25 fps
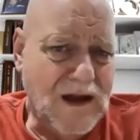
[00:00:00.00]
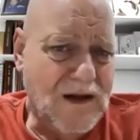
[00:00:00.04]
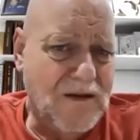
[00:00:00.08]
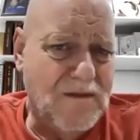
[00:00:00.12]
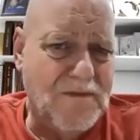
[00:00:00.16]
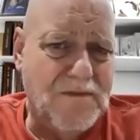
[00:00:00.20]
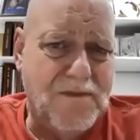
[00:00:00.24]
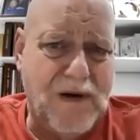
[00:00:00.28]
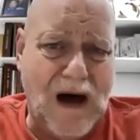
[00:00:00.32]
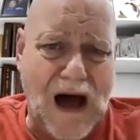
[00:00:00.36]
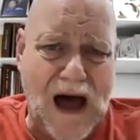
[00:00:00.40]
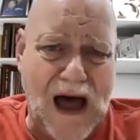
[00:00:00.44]

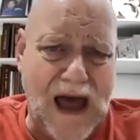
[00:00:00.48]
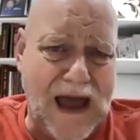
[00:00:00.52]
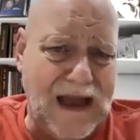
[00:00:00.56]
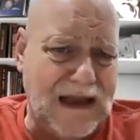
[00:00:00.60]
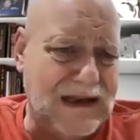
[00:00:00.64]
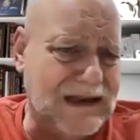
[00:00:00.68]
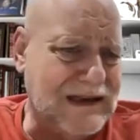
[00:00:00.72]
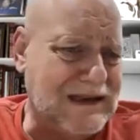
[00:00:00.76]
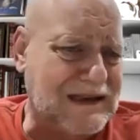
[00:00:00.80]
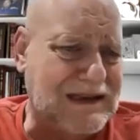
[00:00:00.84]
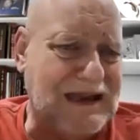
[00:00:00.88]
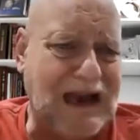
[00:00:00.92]

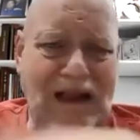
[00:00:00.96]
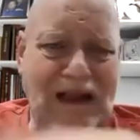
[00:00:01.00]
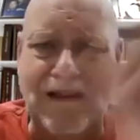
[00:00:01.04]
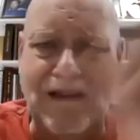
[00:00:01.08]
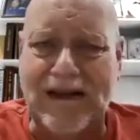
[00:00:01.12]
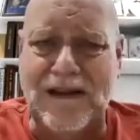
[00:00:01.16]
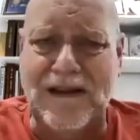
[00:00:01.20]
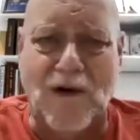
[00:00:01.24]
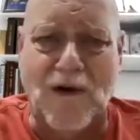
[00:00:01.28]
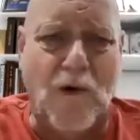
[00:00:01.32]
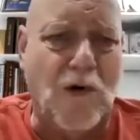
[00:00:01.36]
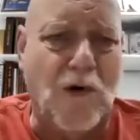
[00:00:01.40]
by
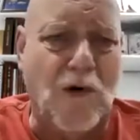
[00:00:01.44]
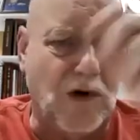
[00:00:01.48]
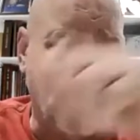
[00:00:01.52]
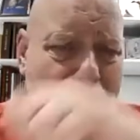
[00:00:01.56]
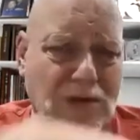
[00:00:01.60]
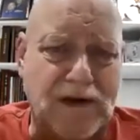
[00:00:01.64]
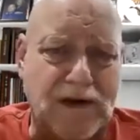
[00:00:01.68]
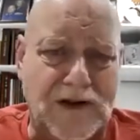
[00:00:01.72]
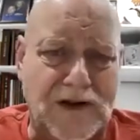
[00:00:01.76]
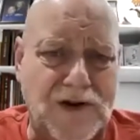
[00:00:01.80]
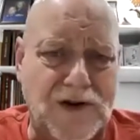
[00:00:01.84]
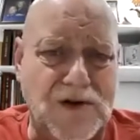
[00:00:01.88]
telling the
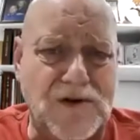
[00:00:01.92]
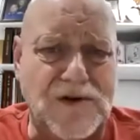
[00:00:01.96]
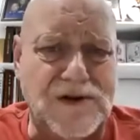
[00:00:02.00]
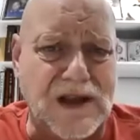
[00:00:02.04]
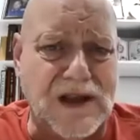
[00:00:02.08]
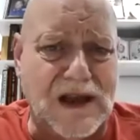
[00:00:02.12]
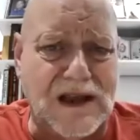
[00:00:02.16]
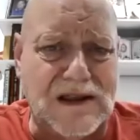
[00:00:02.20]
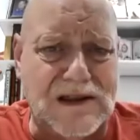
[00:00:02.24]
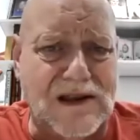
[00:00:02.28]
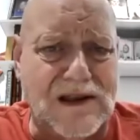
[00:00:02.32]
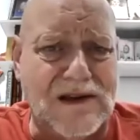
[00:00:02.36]
world that you
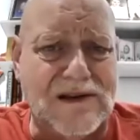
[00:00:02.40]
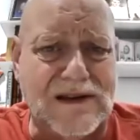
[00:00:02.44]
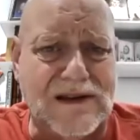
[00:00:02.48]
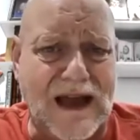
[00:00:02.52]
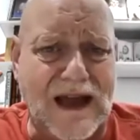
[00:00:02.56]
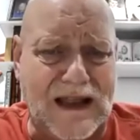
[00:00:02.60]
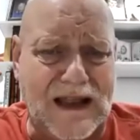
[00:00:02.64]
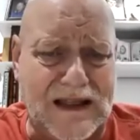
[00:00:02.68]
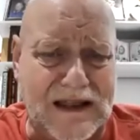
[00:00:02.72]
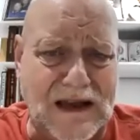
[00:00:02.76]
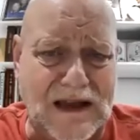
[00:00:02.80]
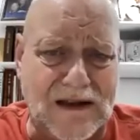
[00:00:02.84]
think this,
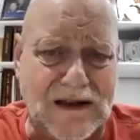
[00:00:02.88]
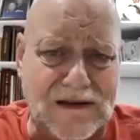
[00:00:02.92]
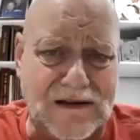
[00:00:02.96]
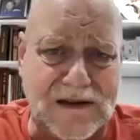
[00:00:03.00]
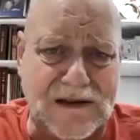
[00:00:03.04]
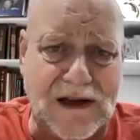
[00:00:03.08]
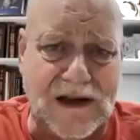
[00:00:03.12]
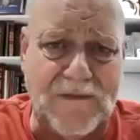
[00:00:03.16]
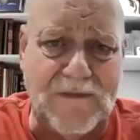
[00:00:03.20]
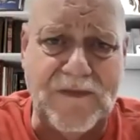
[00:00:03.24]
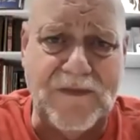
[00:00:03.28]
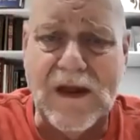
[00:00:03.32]
that, and the other
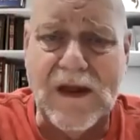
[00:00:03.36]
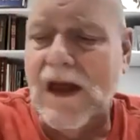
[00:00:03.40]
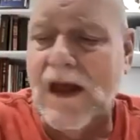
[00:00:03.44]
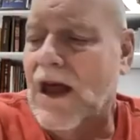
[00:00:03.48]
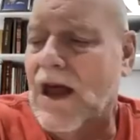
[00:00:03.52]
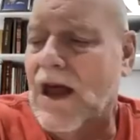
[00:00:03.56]
thing.